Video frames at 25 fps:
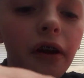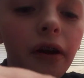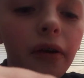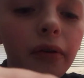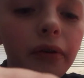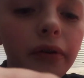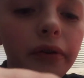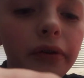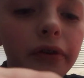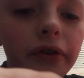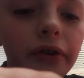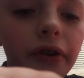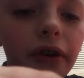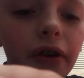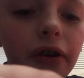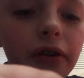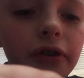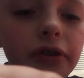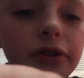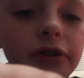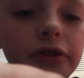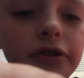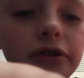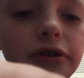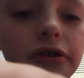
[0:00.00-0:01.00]
Wheels cars,
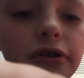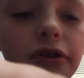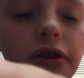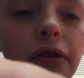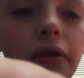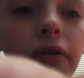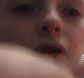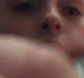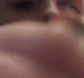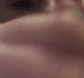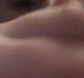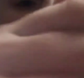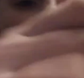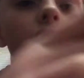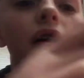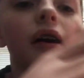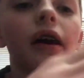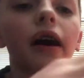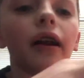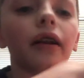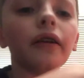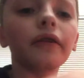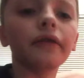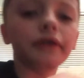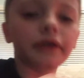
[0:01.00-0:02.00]
so I
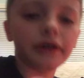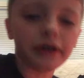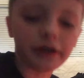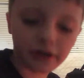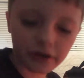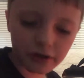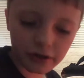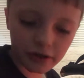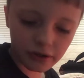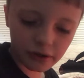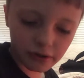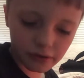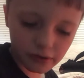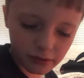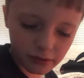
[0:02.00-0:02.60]
don't need a drill.